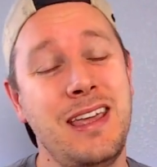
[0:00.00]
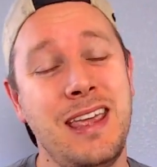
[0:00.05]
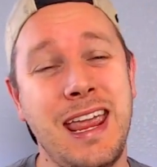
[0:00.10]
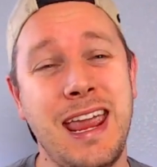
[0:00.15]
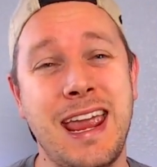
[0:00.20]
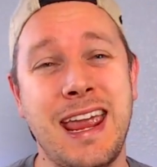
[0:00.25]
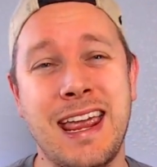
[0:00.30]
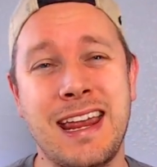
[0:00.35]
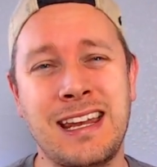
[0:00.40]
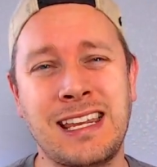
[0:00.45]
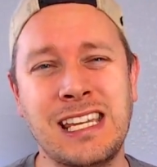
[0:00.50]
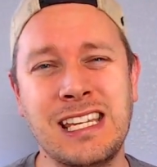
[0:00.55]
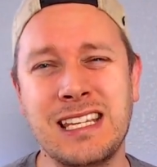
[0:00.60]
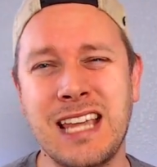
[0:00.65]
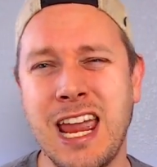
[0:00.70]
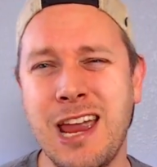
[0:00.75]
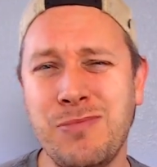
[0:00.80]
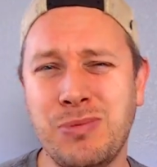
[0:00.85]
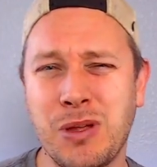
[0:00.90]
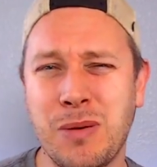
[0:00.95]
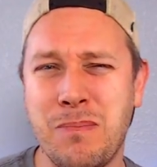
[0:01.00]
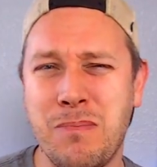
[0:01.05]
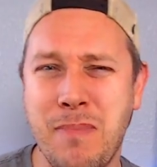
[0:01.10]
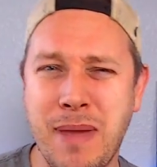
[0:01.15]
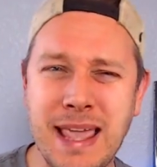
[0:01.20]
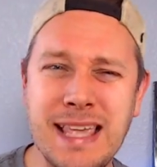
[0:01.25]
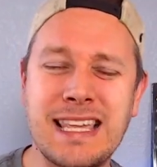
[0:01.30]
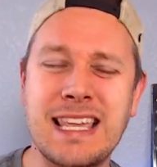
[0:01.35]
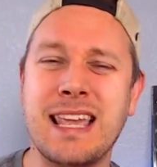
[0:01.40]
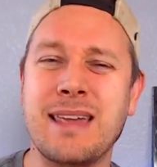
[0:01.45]
and he's able to
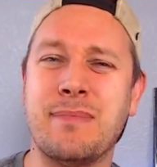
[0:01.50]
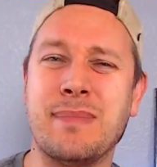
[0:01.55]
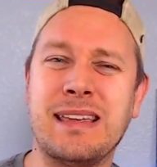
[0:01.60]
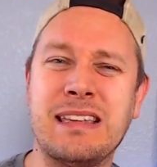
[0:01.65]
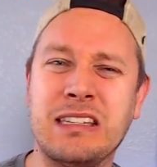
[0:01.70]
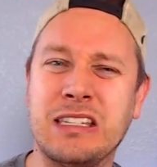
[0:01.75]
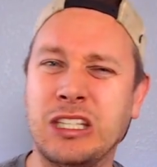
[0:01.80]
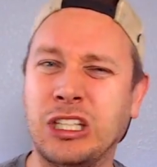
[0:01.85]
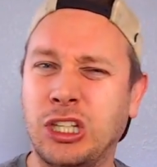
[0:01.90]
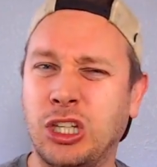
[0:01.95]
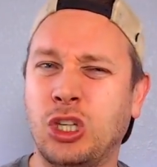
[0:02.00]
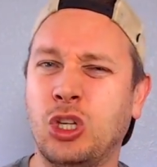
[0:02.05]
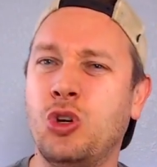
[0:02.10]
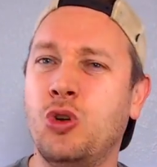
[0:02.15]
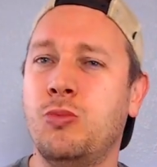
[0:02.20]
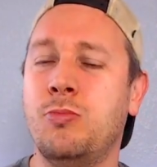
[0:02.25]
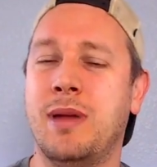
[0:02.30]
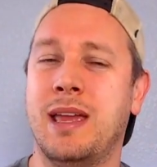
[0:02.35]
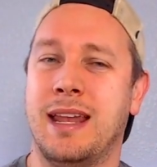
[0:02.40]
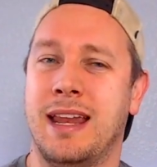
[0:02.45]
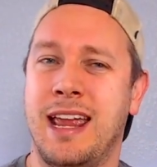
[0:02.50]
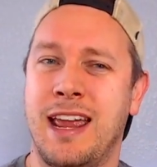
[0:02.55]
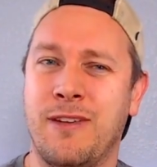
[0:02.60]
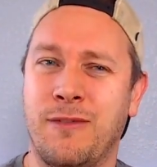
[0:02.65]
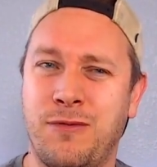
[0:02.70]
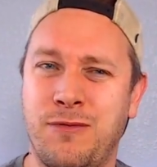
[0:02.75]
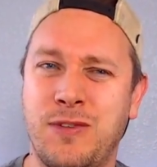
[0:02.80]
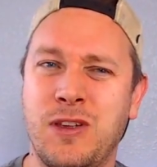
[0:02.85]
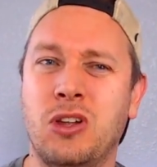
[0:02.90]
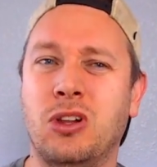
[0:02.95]
make him human and
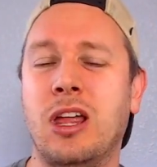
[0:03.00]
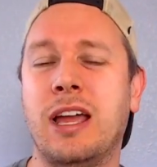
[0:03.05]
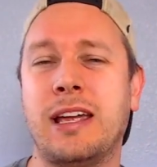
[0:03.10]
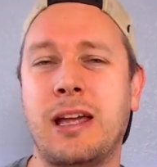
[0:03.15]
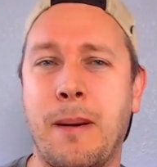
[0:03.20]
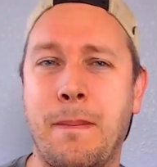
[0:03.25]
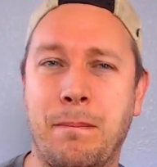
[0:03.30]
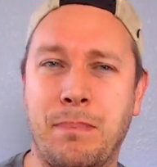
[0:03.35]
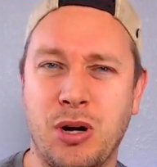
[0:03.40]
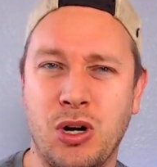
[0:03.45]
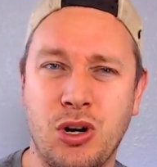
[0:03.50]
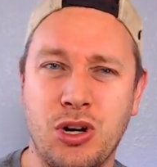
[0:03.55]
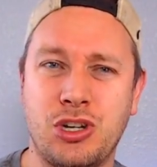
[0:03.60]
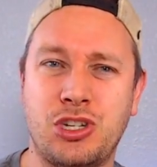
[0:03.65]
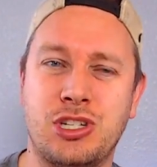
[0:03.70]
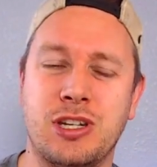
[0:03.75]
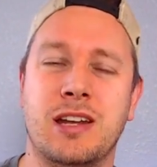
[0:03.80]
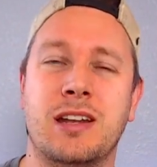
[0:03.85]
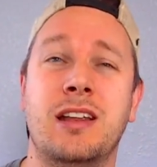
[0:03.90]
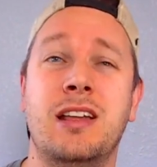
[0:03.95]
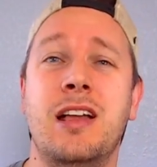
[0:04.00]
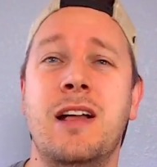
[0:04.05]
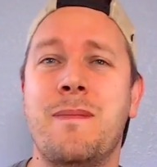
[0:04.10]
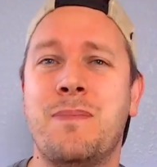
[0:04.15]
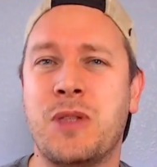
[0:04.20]
feel like a person